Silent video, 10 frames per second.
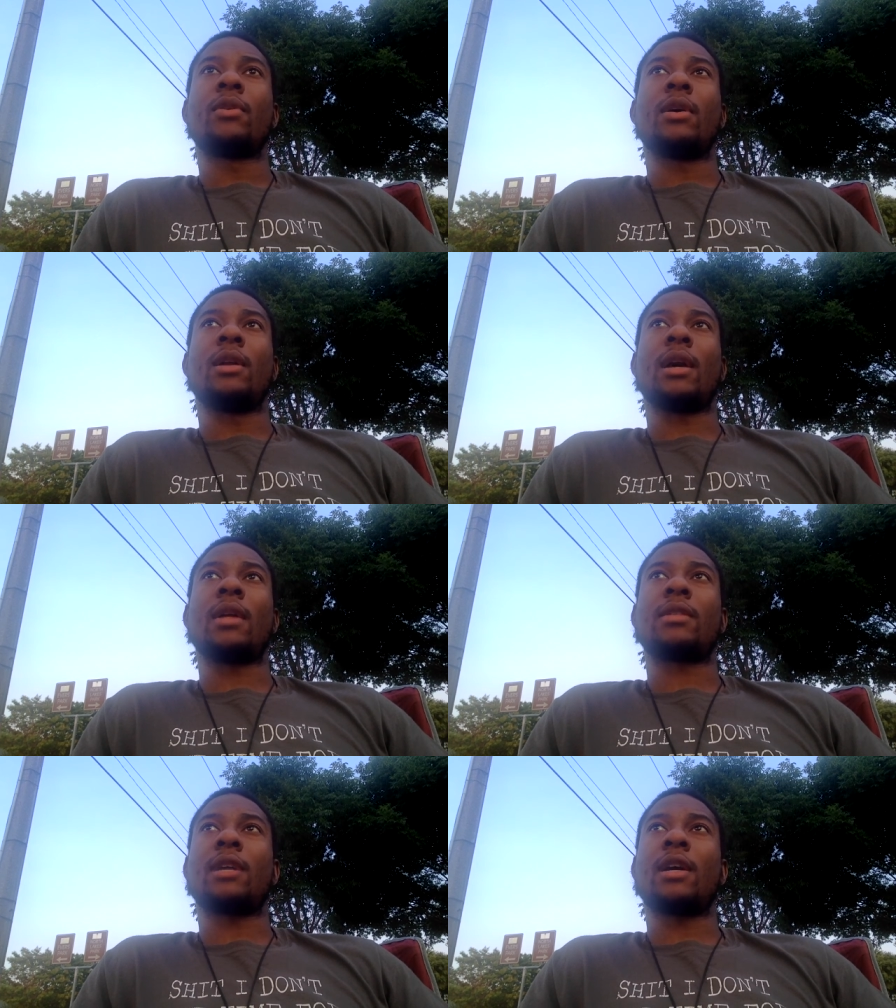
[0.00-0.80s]
a lot
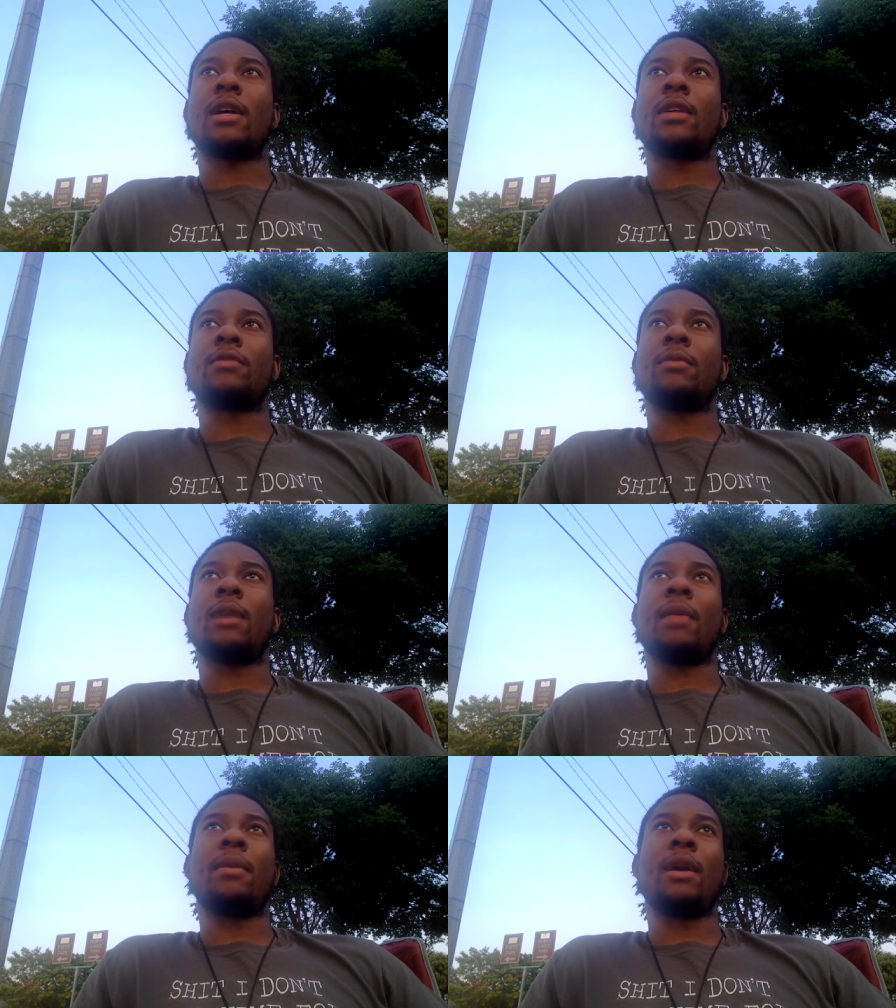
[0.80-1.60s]
of times we were
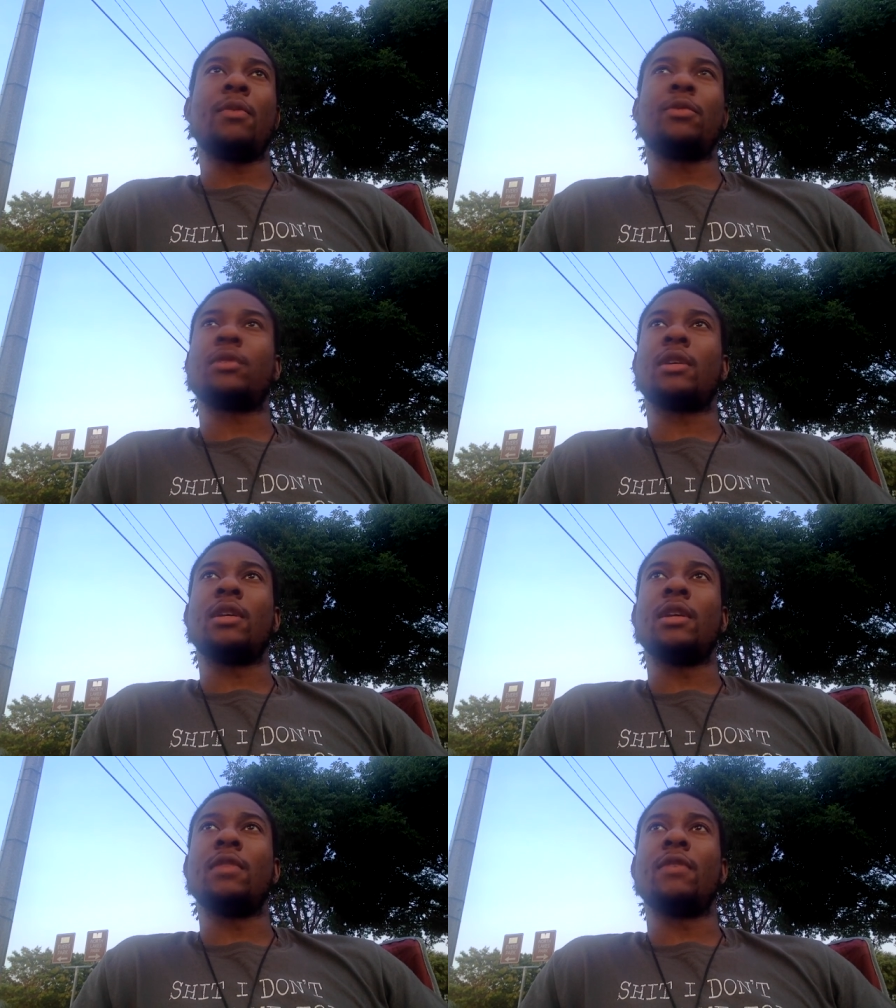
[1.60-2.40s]
like, man, we should could
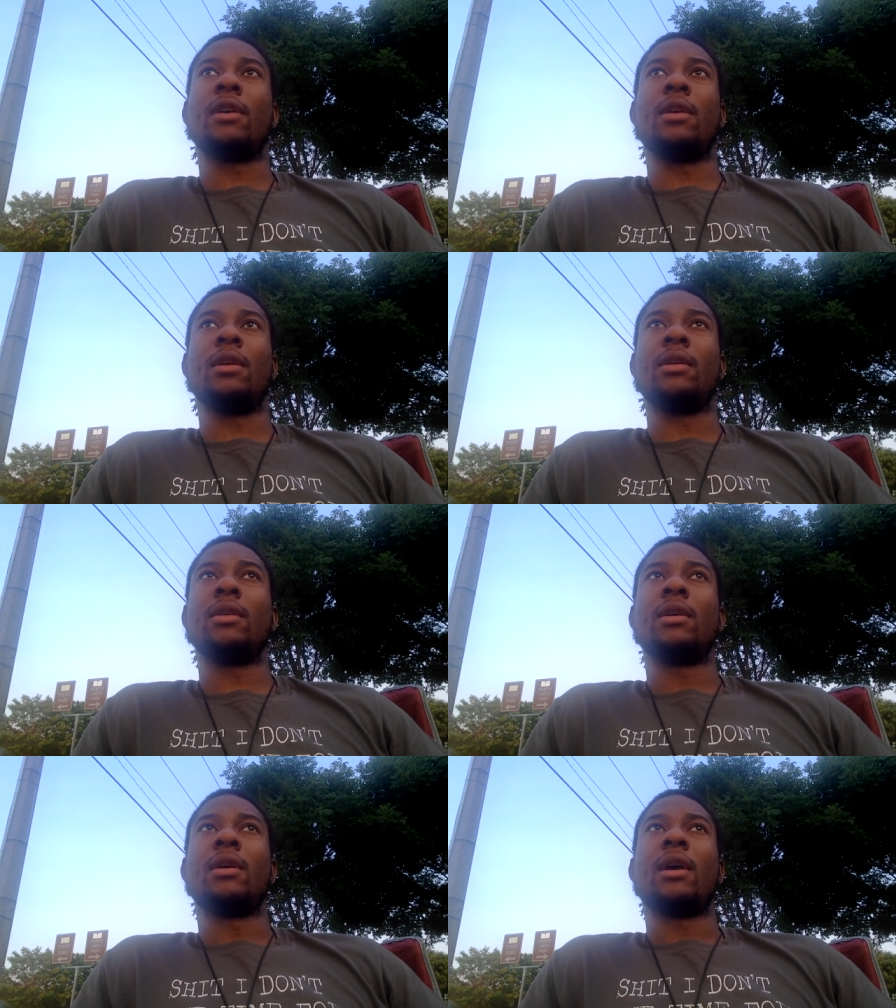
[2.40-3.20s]
leave early.
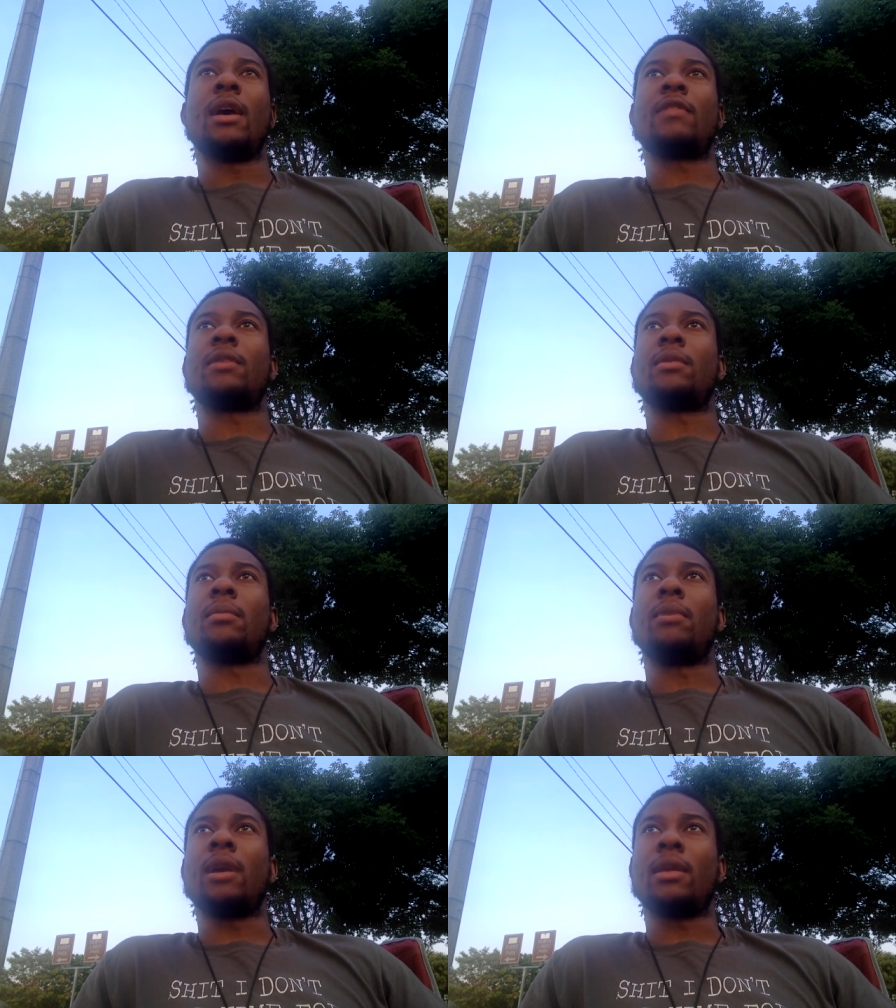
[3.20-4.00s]
If
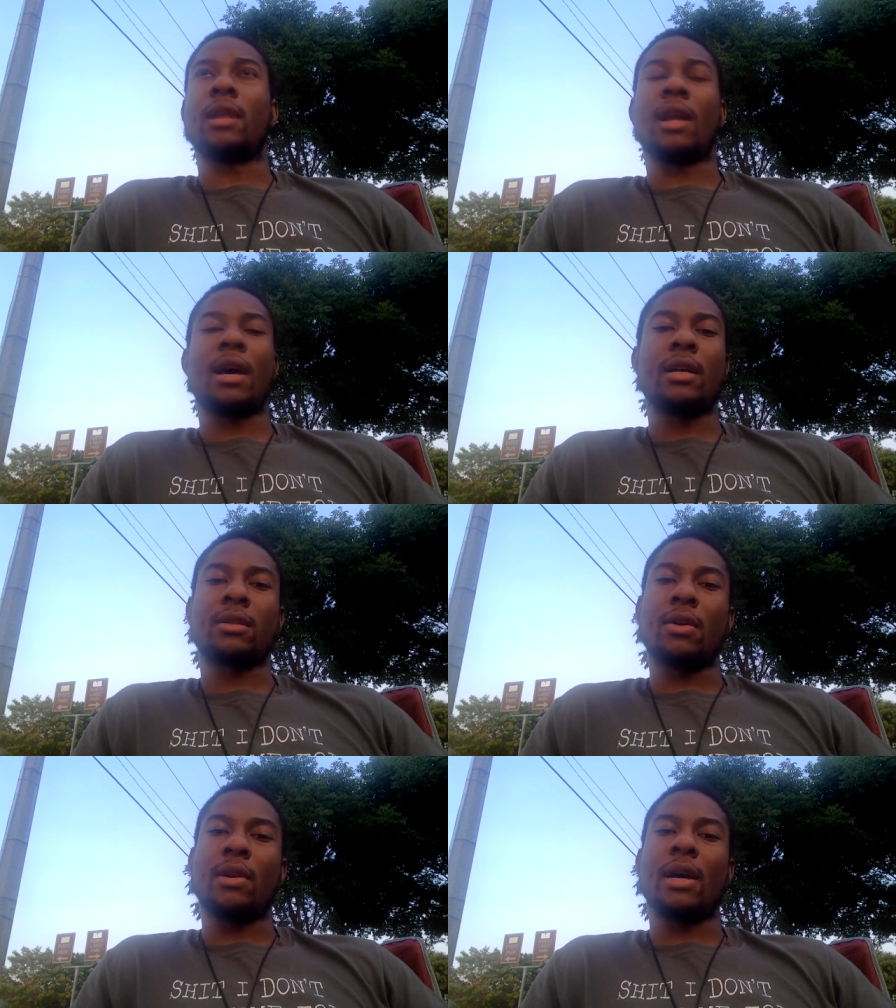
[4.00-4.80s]
something break, the lines
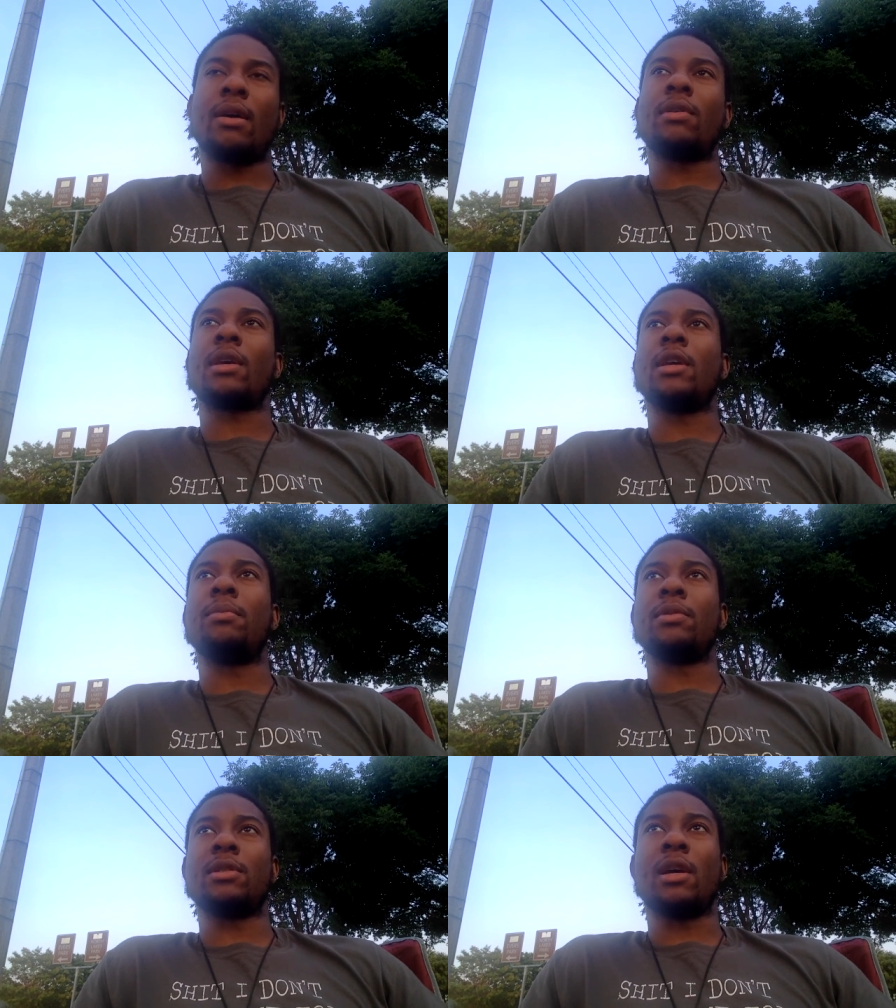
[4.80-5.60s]
go down, they
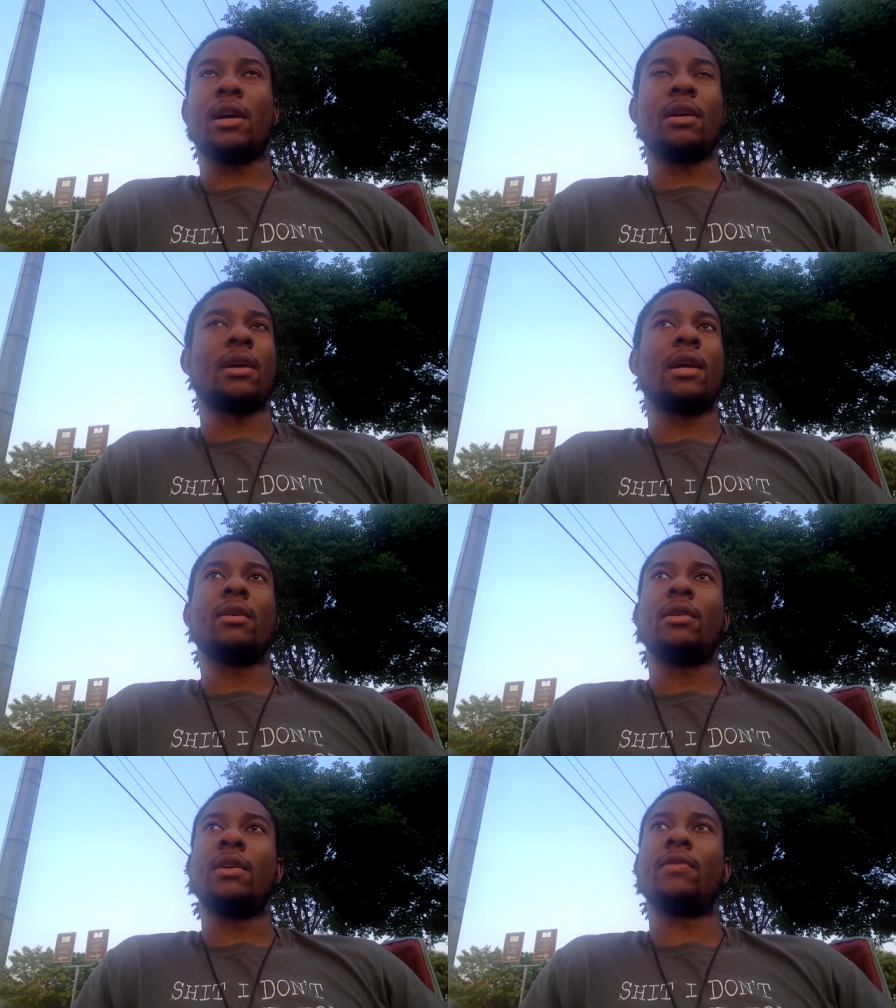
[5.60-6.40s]
keep us there. Ain't
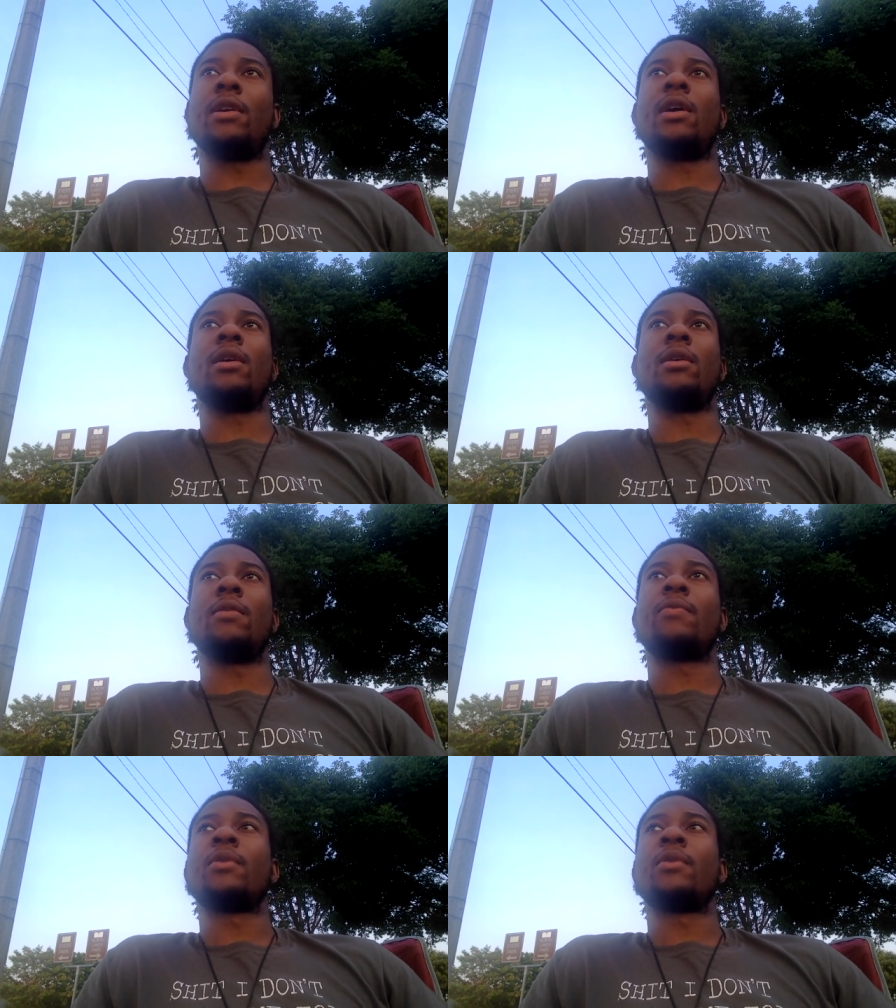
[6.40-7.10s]
no leaving early.